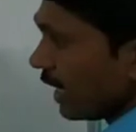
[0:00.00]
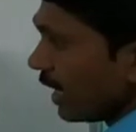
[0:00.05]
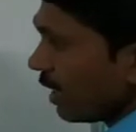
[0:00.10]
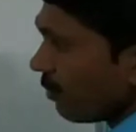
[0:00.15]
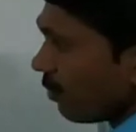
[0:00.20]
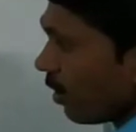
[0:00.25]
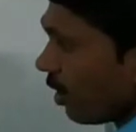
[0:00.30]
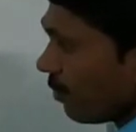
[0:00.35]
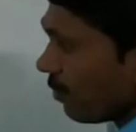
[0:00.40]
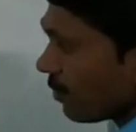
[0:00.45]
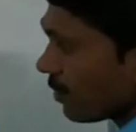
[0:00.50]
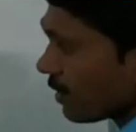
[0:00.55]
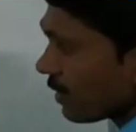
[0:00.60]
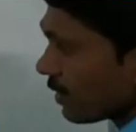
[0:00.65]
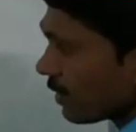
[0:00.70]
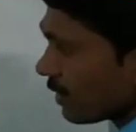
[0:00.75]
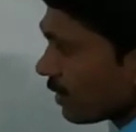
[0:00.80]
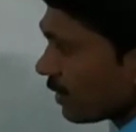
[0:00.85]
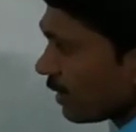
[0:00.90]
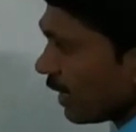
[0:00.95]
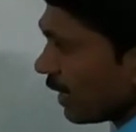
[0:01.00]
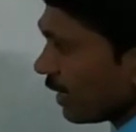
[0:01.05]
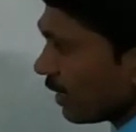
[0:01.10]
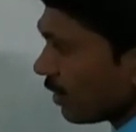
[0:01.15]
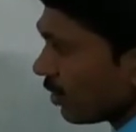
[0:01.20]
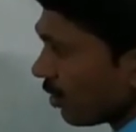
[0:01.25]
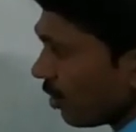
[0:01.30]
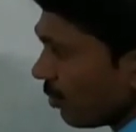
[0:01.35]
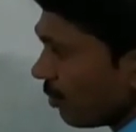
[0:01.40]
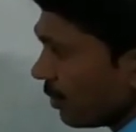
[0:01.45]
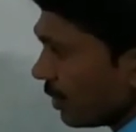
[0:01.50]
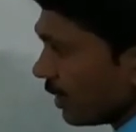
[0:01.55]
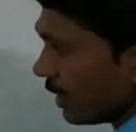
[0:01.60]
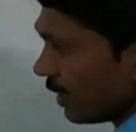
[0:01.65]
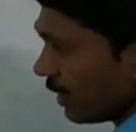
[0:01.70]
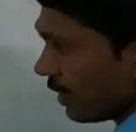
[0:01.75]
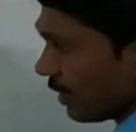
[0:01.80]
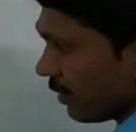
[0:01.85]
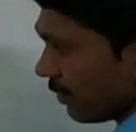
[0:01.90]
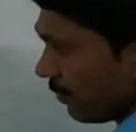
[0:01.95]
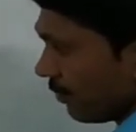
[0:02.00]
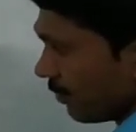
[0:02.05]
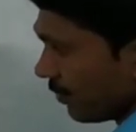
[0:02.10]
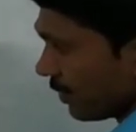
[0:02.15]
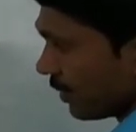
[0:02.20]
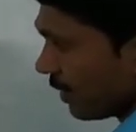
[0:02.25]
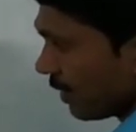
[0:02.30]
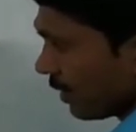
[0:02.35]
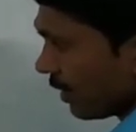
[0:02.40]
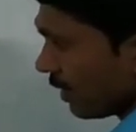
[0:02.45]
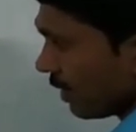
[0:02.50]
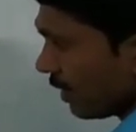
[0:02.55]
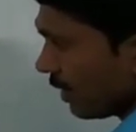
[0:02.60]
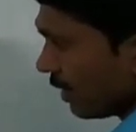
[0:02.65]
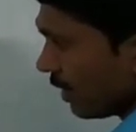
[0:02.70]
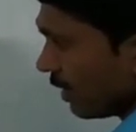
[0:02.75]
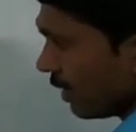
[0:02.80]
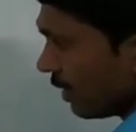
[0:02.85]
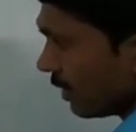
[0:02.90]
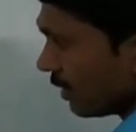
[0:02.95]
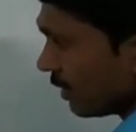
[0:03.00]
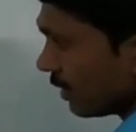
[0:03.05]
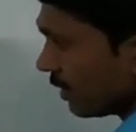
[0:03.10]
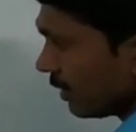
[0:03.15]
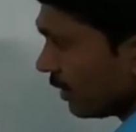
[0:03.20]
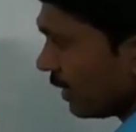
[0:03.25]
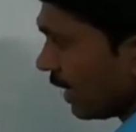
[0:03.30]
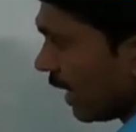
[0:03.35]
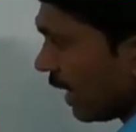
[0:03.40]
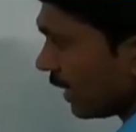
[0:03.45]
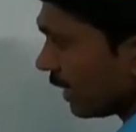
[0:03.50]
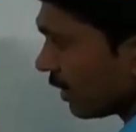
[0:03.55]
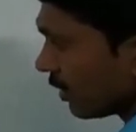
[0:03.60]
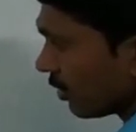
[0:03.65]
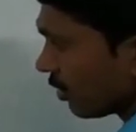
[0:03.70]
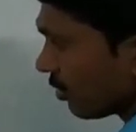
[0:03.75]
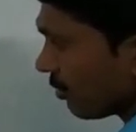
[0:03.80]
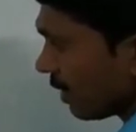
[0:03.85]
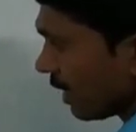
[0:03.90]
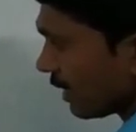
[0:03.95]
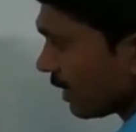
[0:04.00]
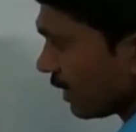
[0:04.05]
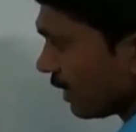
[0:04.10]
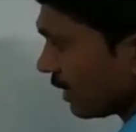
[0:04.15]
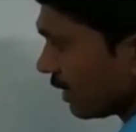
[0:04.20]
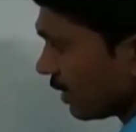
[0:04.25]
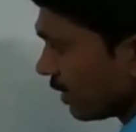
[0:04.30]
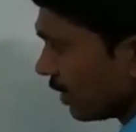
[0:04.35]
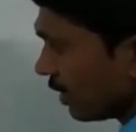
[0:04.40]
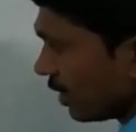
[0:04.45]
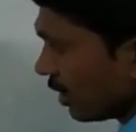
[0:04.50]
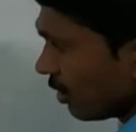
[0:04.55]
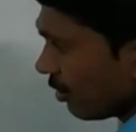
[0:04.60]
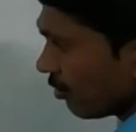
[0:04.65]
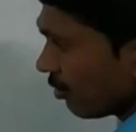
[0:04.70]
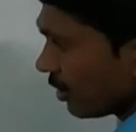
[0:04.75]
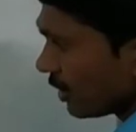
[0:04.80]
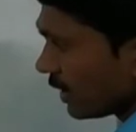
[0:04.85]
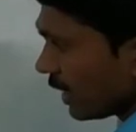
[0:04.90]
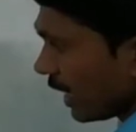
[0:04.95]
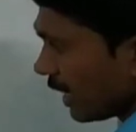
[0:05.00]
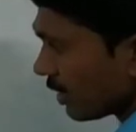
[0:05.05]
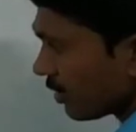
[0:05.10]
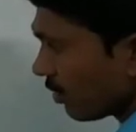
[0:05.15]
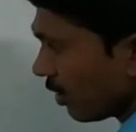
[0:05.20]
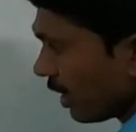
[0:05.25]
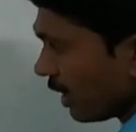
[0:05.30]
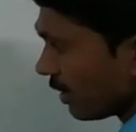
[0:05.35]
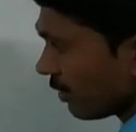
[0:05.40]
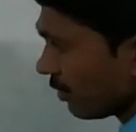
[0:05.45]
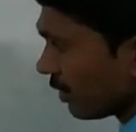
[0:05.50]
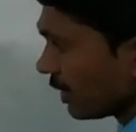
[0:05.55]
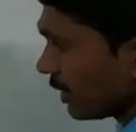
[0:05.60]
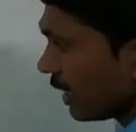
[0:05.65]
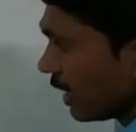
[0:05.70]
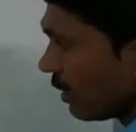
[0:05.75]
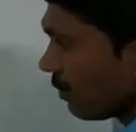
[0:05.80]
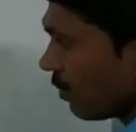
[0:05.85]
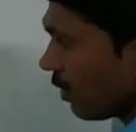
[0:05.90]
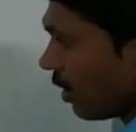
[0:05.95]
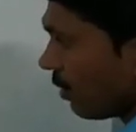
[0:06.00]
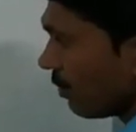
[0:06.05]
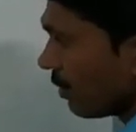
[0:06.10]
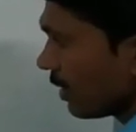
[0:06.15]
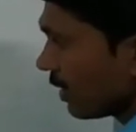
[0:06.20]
help of centromere. That chromatids which are joined with the help of